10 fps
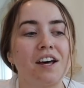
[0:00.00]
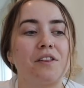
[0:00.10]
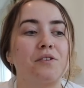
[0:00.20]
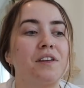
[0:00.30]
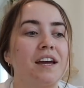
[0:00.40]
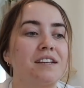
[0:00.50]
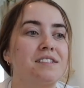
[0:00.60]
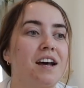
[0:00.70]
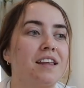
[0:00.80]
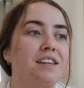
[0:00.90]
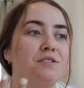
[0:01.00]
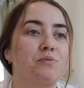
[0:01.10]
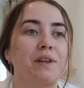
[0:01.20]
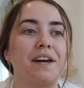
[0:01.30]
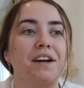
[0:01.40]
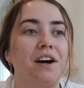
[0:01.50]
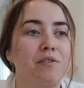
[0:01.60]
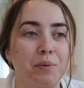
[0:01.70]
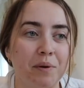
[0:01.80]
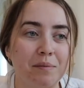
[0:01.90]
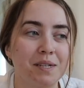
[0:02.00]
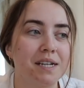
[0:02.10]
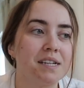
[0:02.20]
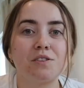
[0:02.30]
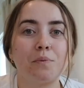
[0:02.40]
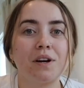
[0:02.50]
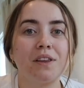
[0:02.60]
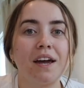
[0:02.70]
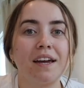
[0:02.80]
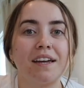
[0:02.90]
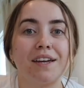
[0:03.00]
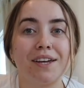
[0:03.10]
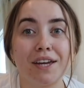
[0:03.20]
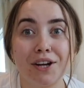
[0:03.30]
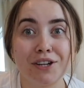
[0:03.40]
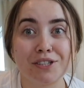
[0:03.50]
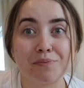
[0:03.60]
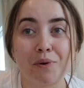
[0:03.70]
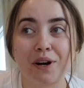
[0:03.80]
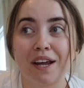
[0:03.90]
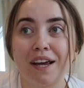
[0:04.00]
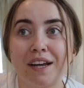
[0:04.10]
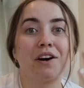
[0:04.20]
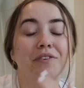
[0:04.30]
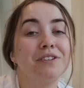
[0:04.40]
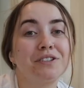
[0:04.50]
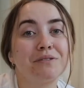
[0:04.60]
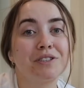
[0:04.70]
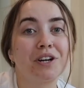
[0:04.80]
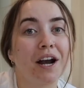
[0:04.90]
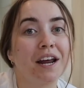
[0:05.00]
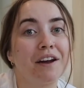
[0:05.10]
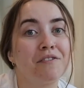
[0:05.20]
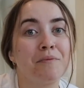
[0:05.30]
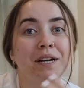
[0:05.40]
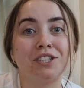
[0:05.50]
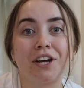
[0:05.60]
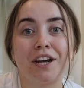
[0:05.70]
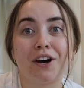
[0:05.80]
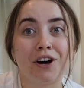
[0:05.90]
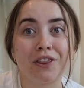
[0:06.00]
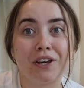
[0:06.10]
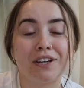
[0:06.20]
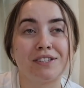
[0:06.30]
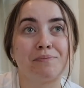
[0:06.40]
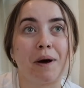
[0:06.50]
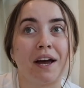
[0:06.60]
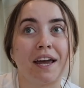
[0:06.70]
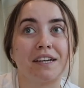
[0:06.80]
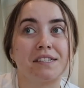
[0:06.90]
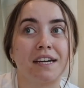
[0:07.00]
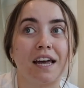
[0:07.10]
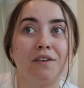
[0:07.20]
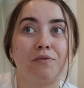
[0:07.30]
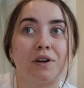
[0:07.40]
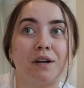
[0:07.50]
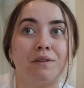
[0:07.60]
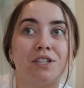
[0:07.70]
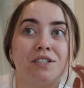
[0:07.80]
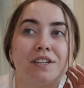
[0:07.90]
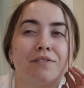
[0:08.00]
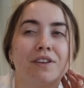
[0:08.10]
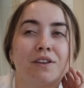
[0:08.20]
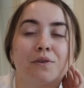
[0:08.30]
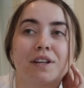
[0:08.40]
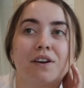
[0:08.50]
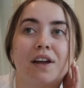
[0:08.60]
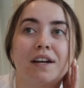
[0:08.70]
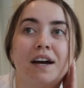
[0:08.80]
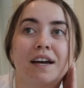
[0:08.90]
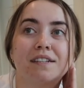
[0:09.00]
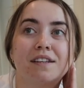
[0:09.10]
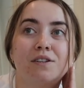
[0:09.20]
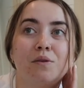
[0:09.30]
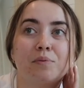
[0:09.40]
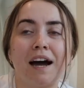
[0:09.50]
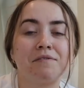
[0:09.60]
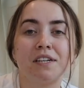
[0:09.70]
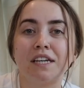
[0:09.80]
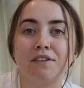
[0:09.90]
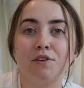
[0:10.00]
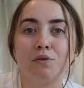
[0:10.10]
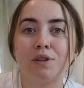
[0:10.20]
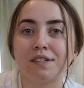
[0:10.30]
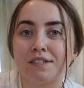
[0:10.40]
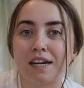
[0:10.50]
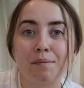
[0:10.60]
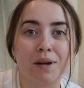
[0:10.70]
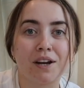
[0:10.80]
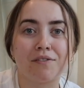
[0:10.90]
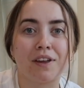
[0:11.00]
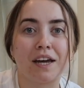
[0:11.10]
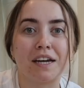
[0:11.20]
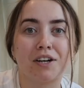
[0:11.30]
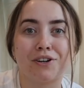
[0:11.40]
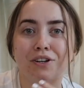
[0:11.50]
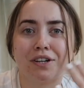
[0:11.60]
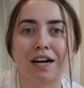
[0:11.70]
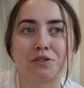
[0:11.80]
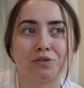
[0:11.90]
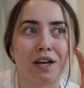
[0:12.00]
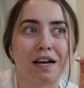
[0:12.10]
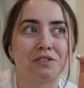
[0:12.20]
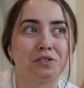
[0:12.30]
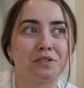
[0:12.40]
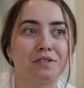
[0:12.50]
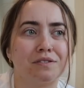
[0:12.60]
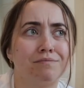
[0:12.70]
the other thing. It's not like these were like government websites. So we're like getting disappointed. Our realtor was trying to get information on this, but I guess in California, which is different than North Carolina, I guess they don't have to give you the statement of like a natural hazard